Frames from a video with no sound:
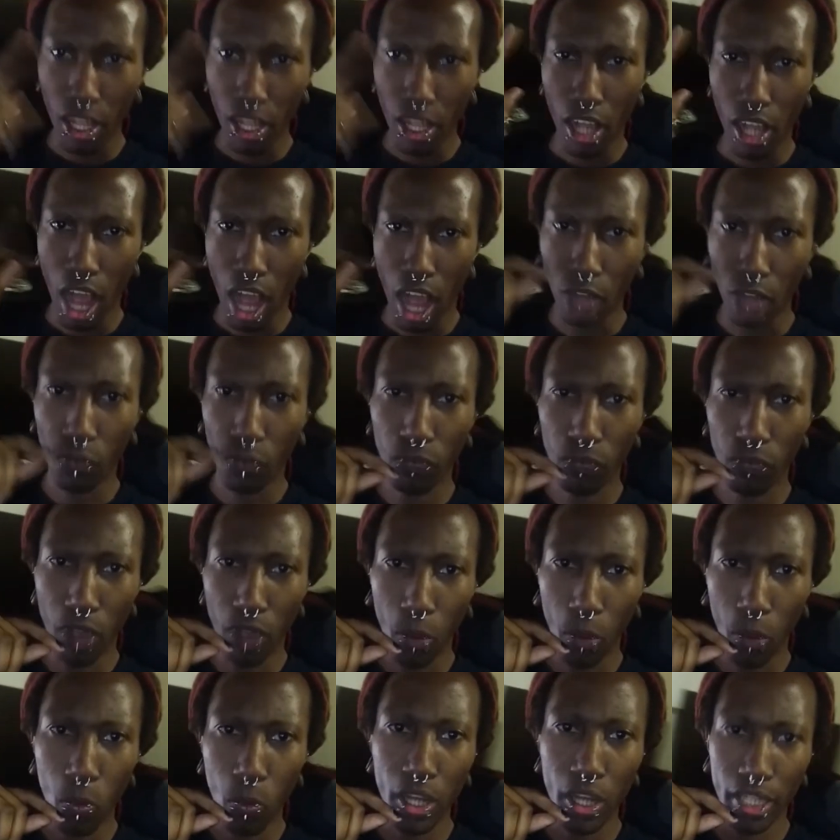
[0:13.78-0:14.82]
I don't fuck
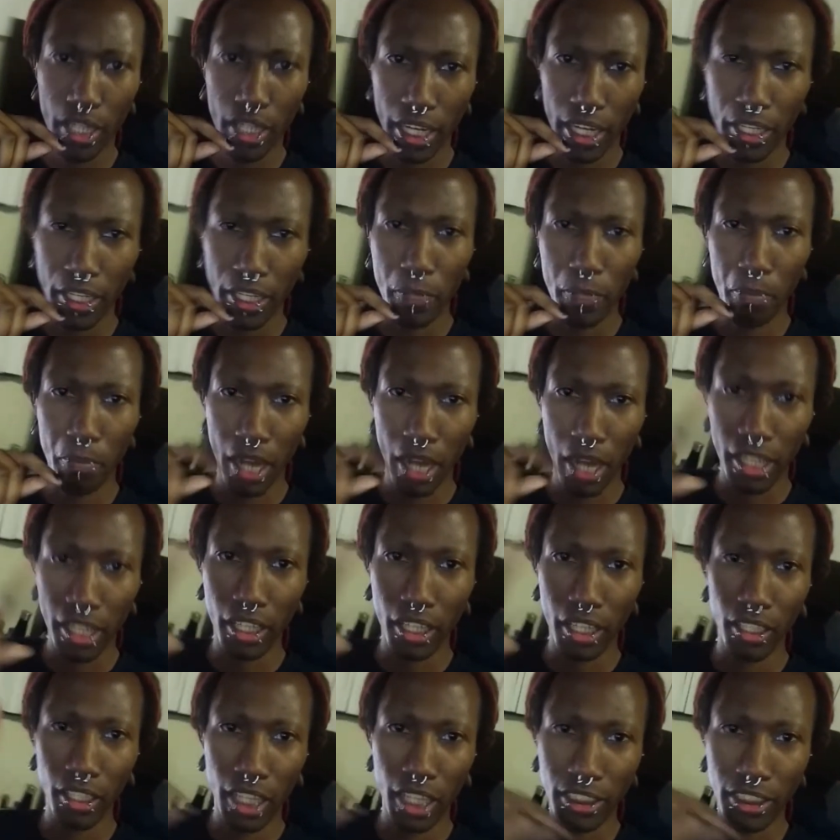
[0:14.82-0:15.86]
with anybody
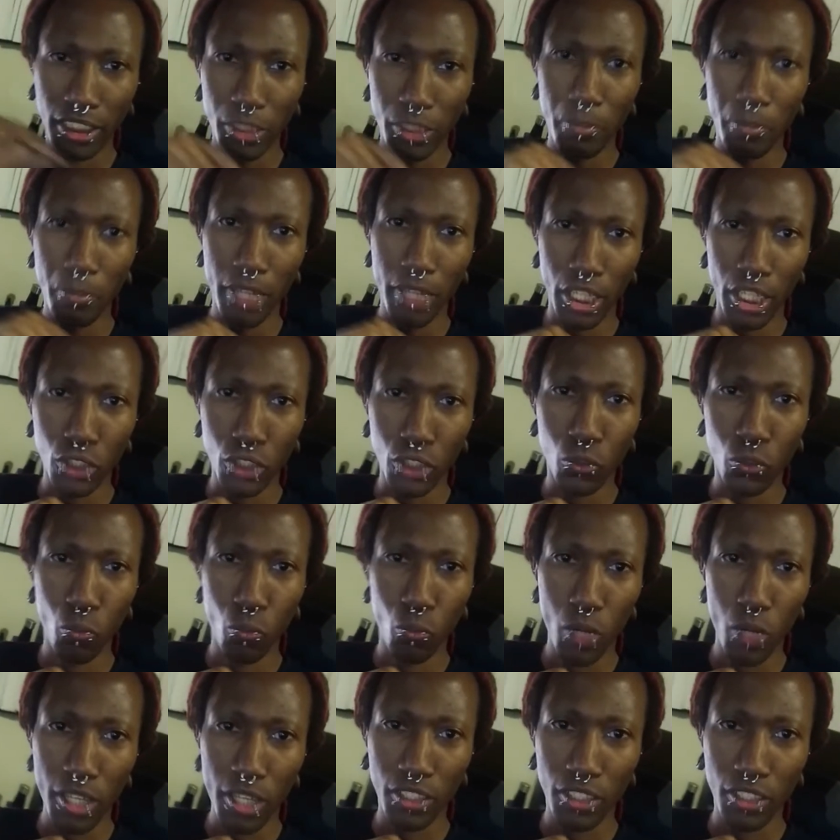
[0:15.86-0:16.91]
unless them niggas
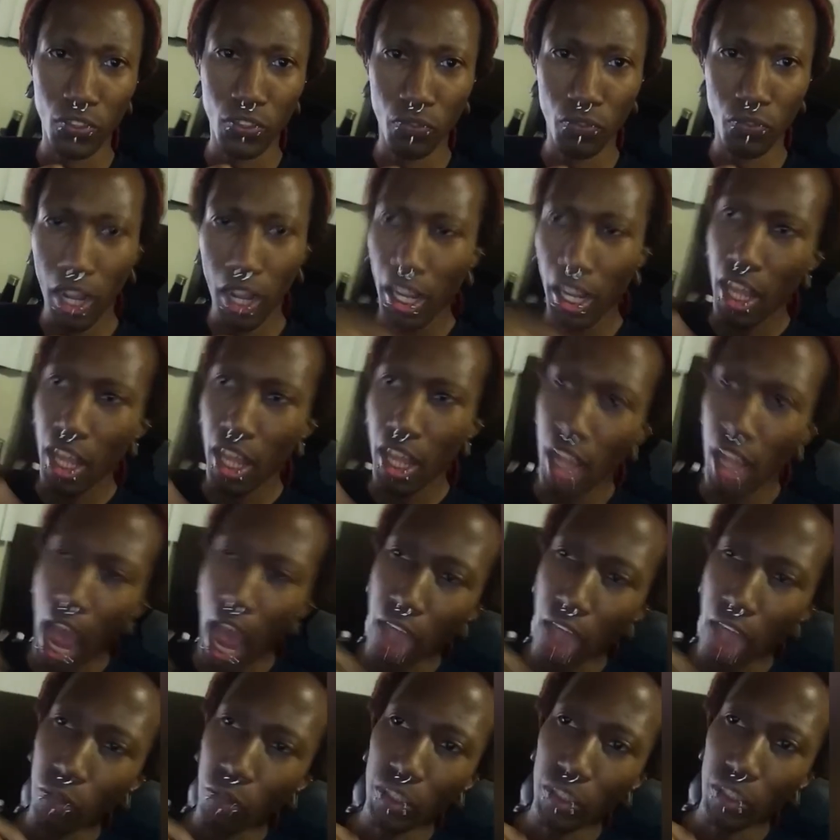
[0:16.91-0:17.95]
weird as fuck. I
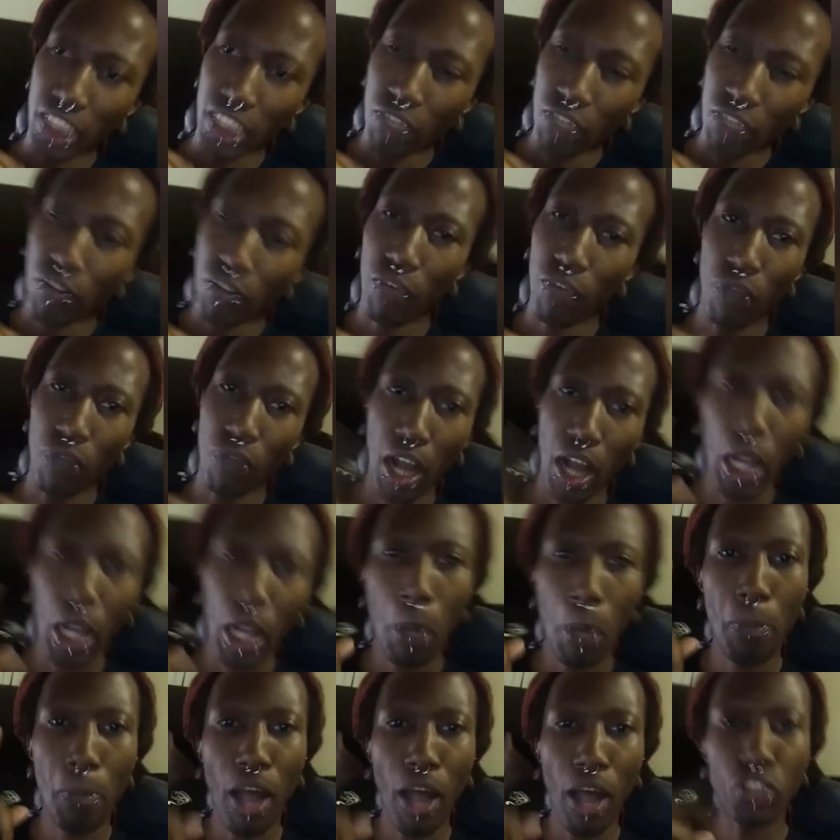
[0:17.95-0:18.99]
don't give a fuck
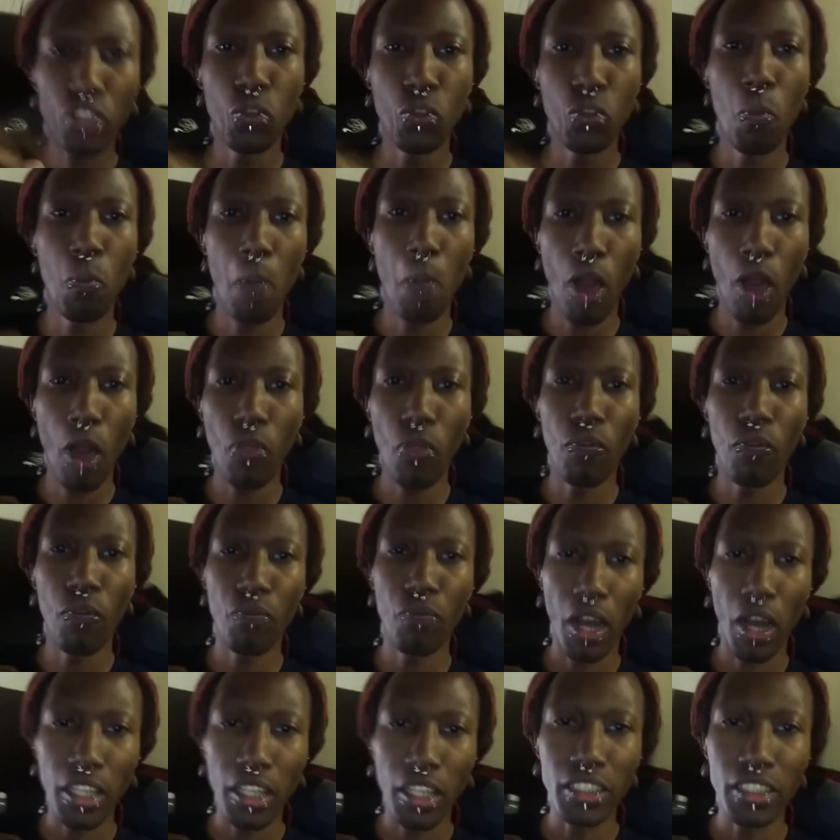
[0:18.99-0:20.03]
about these
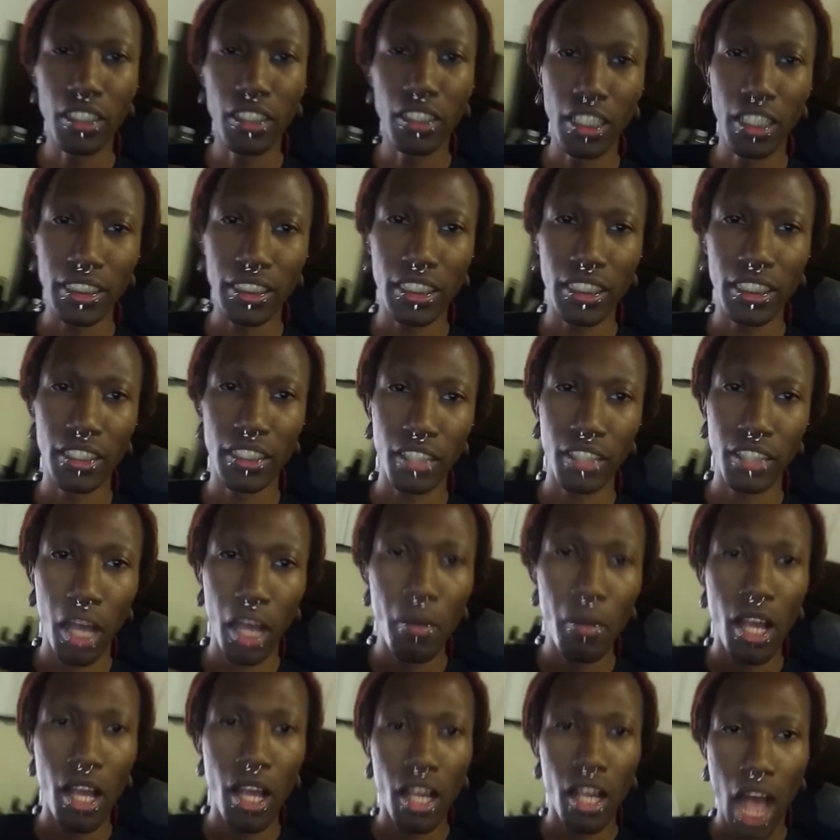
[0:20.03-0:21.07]
motherfuckers, listen up.
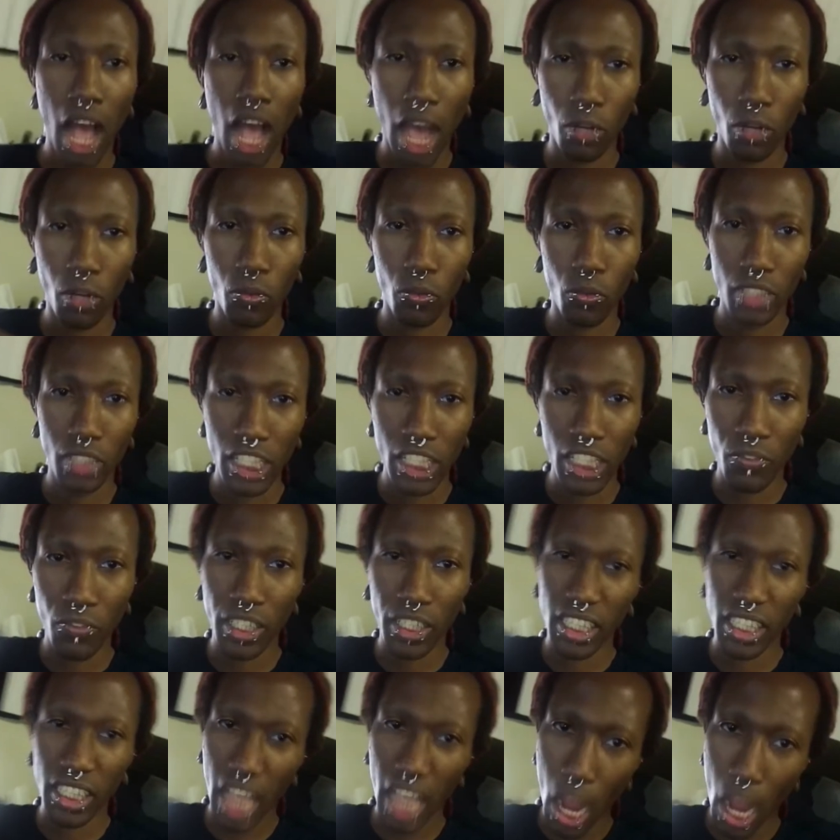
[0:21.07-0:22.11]
I don't even
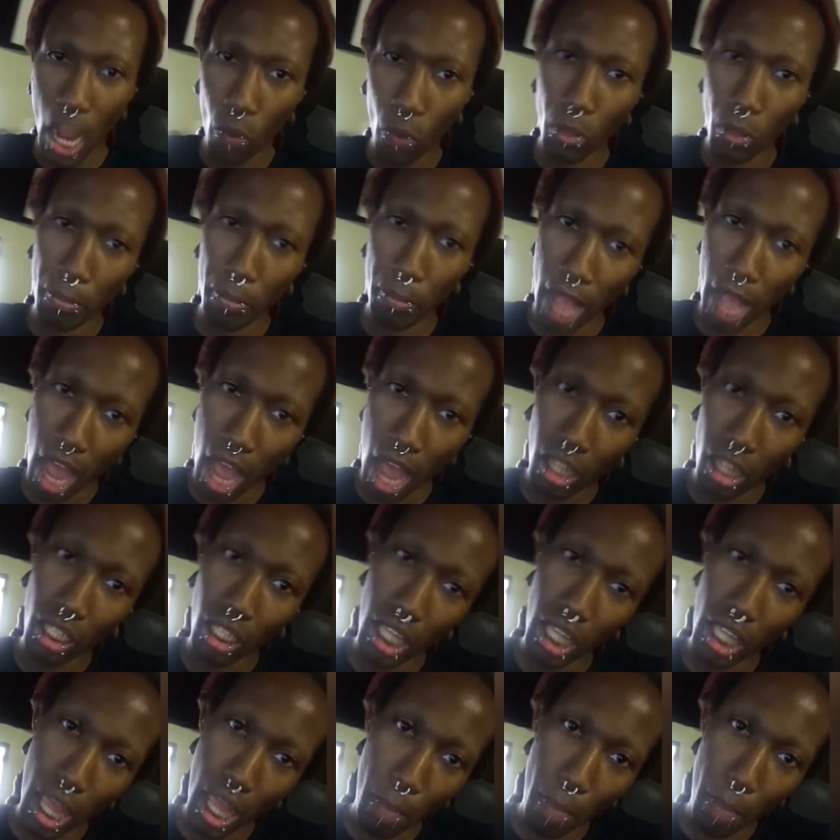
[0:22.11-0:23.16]
care about a
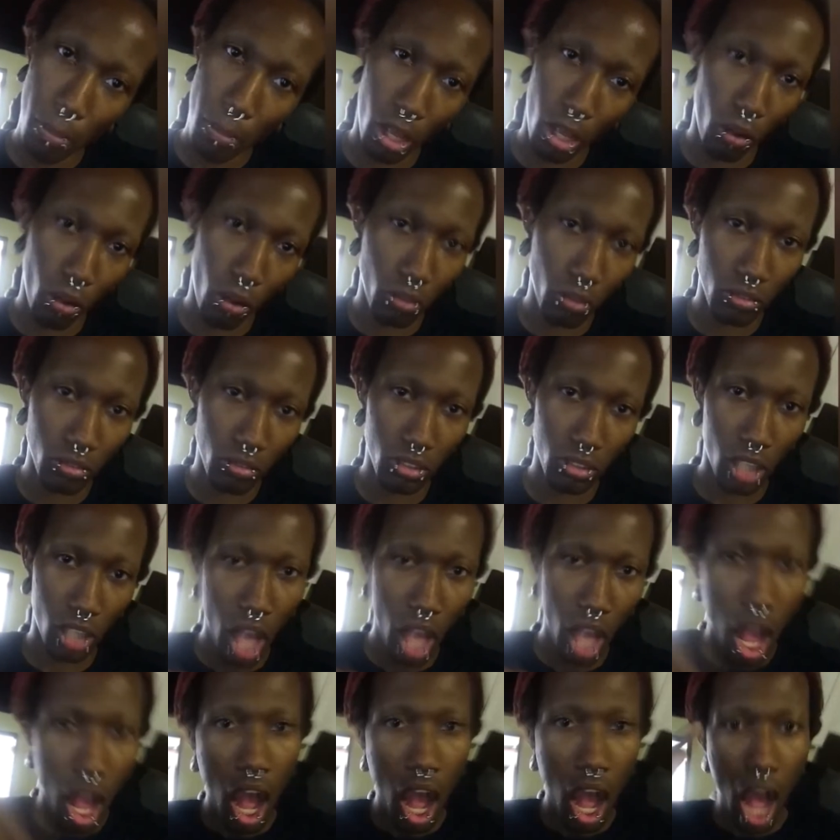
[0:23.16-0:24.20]
Lambo.
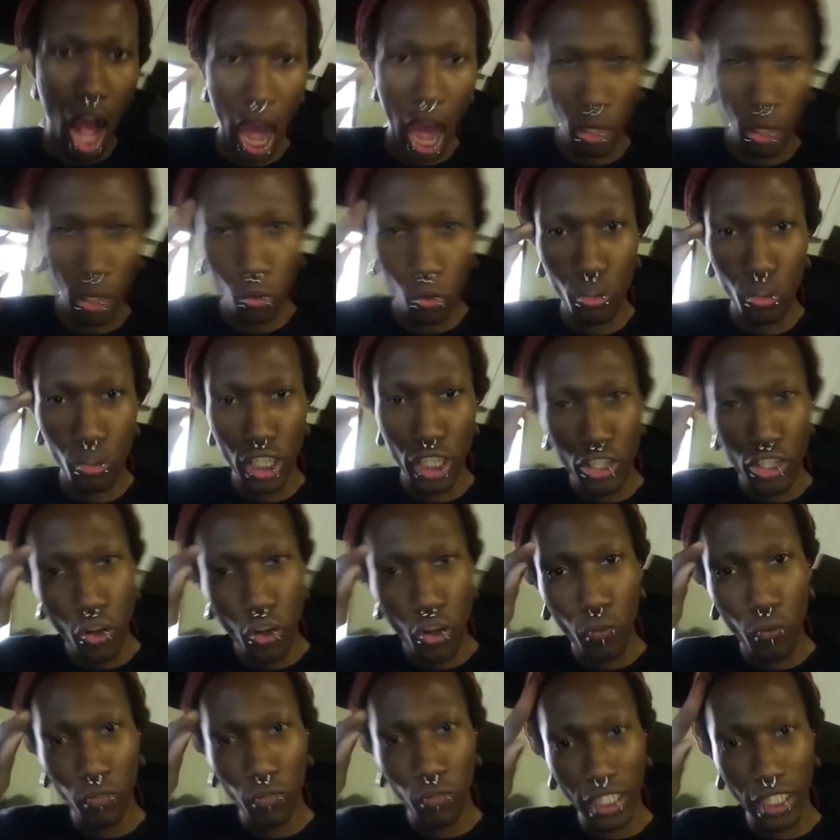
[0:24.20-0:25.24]
I don't need no
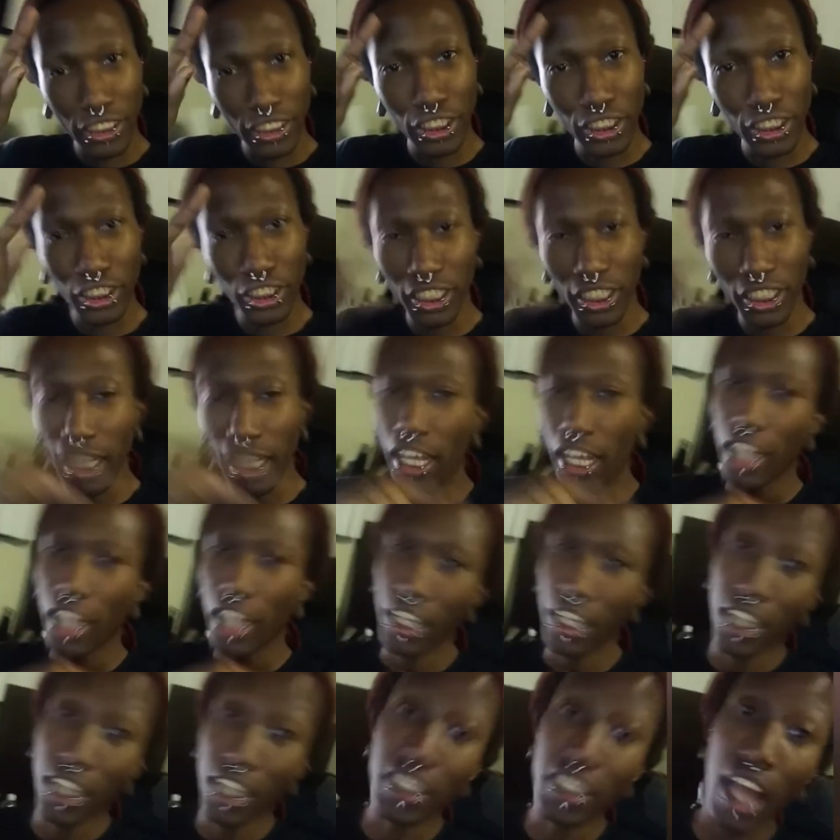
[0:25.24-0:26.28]
flexing shit,
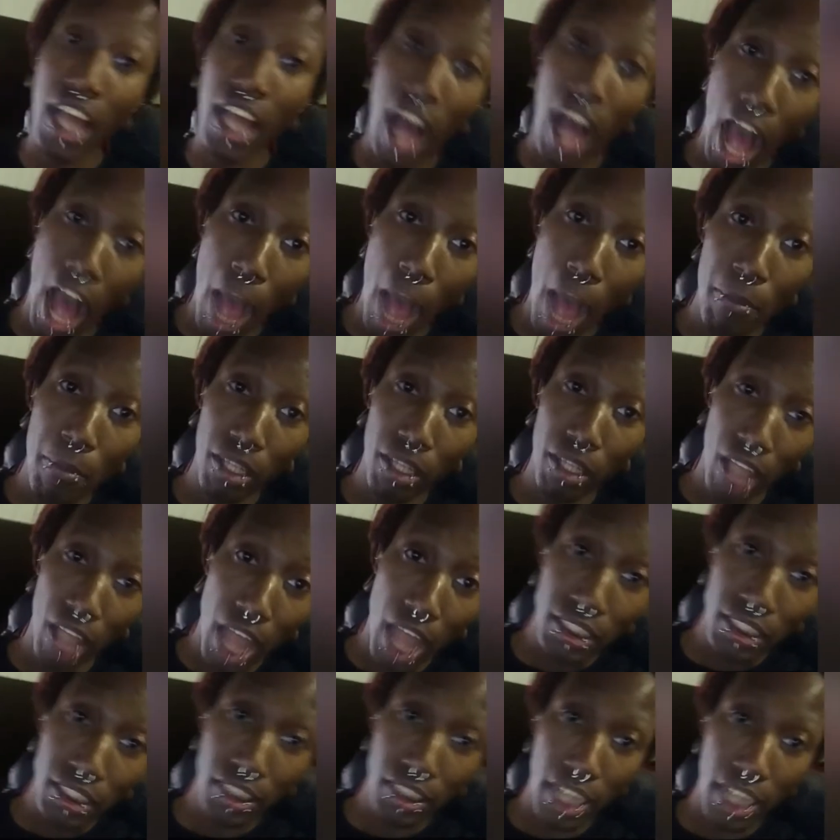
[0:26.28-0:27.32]
cause I'm a lot
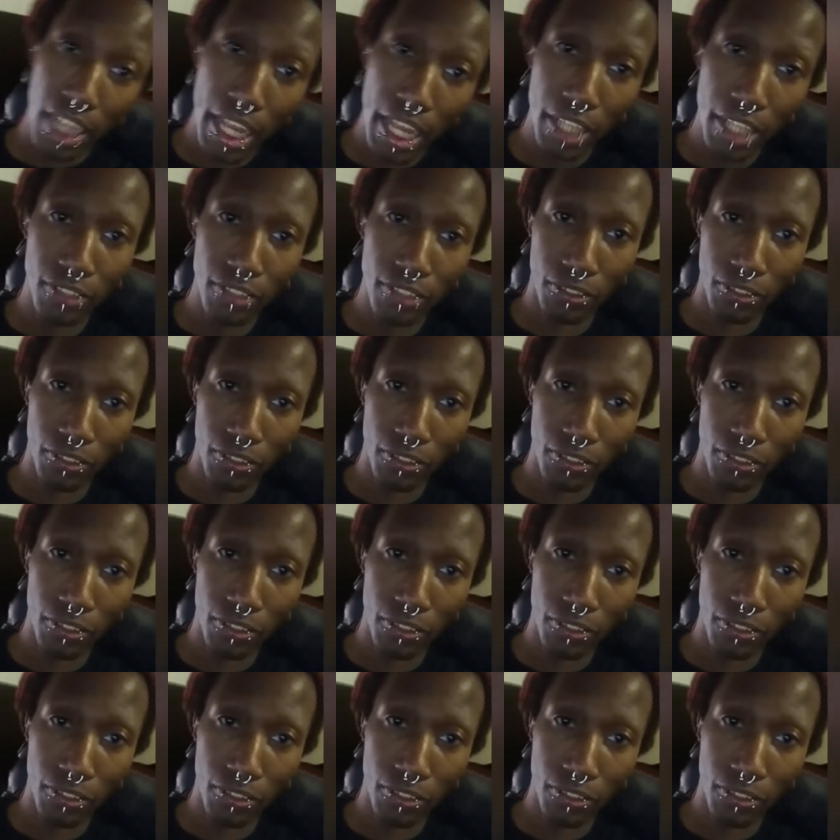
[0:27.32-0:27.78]
to handle.